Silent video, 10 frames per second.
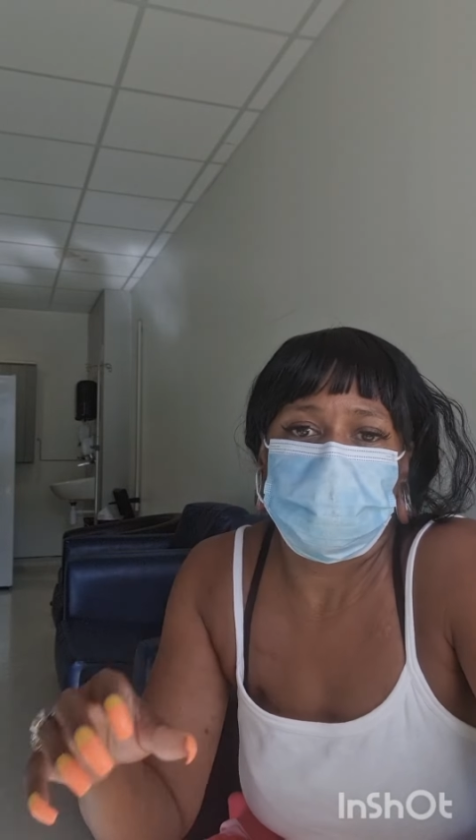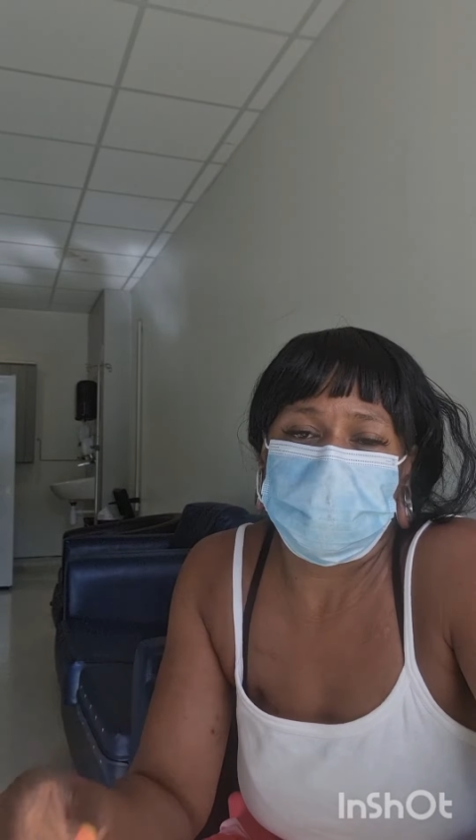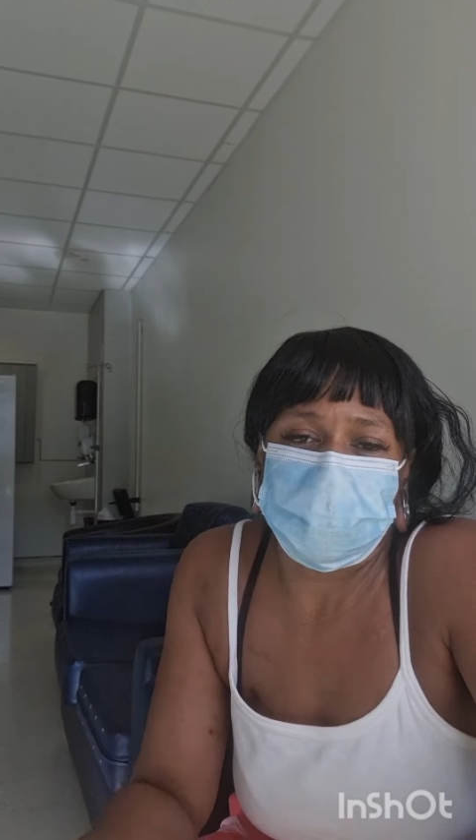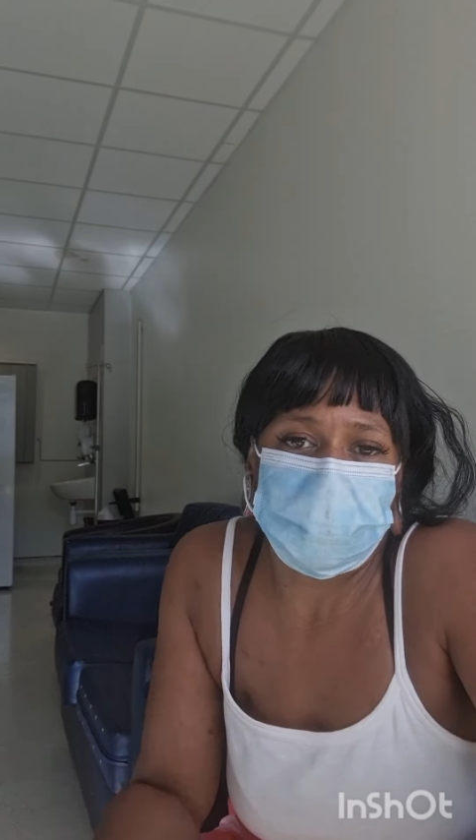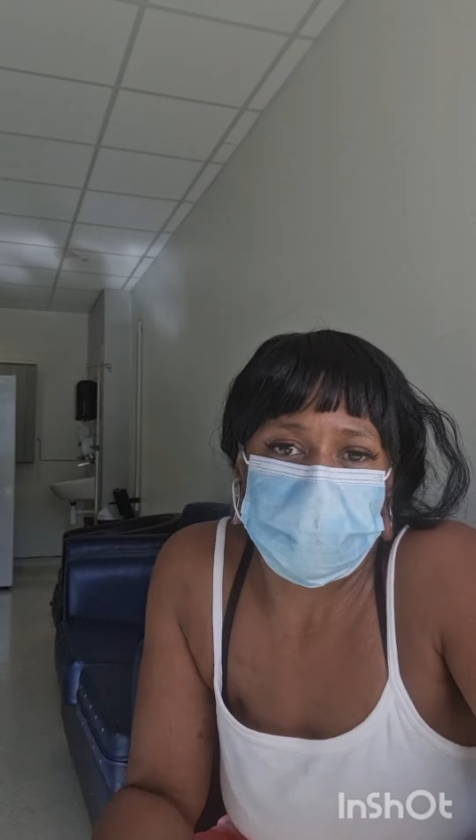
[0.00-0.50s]

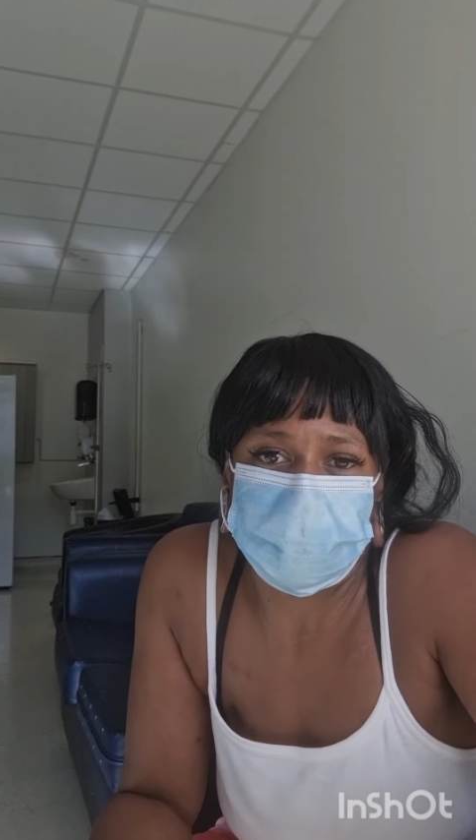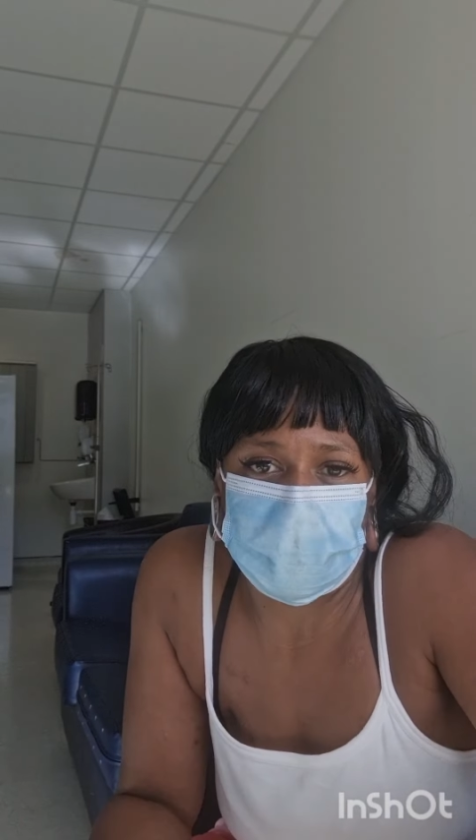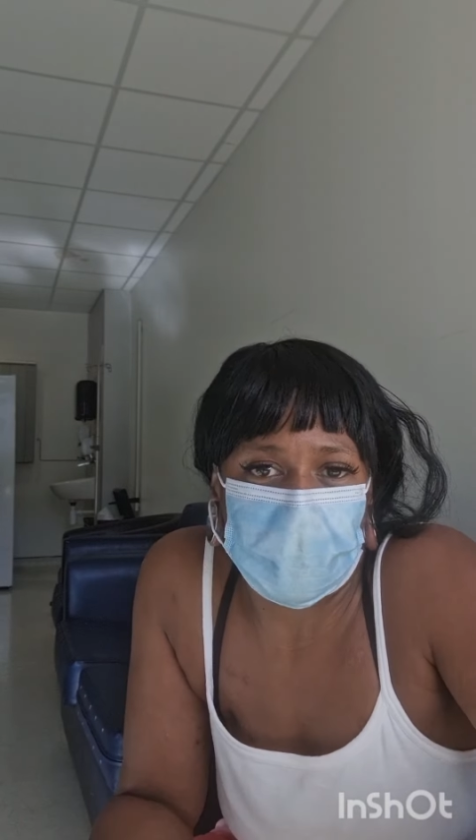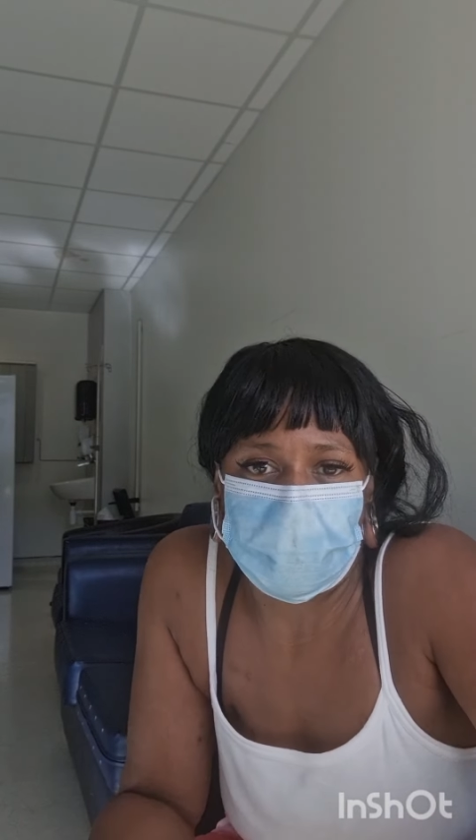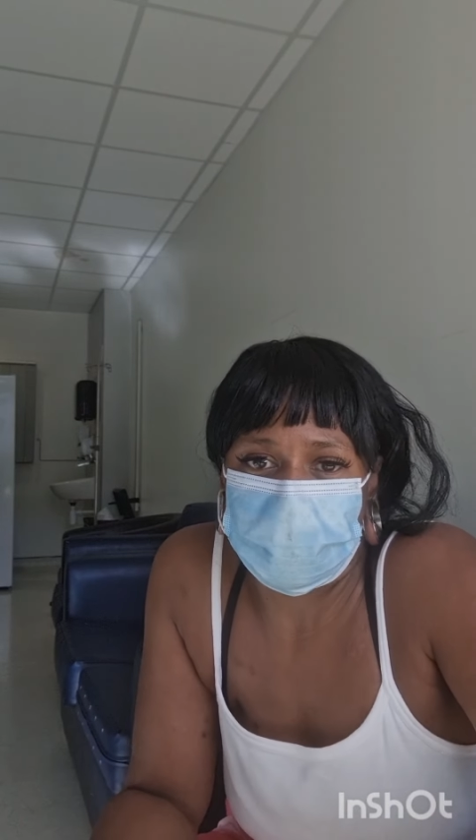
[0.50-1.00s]
them to do a
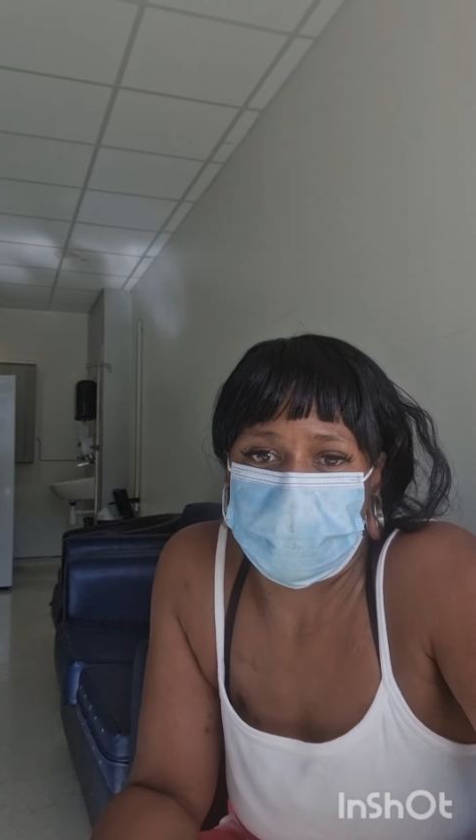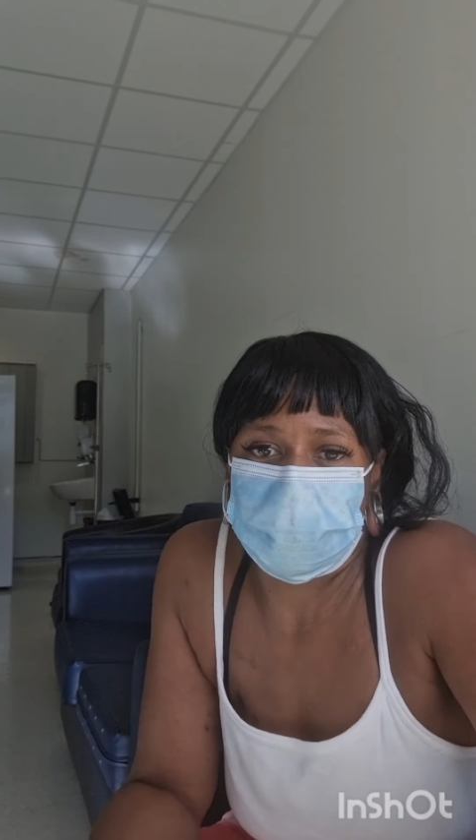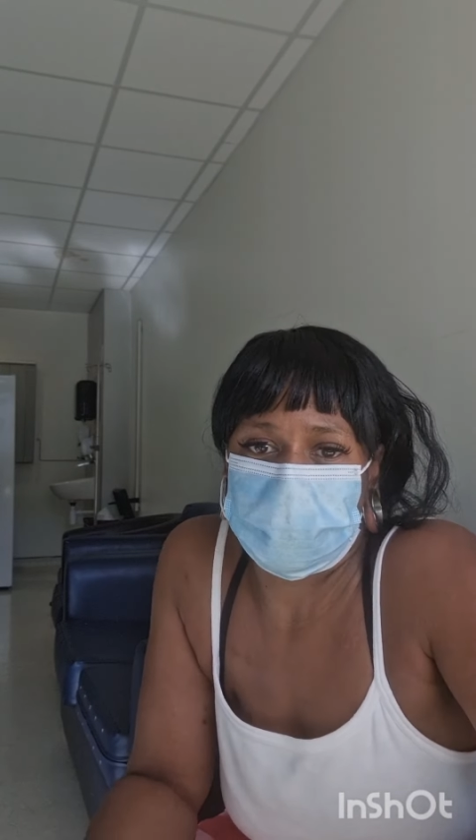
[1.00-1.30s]
scan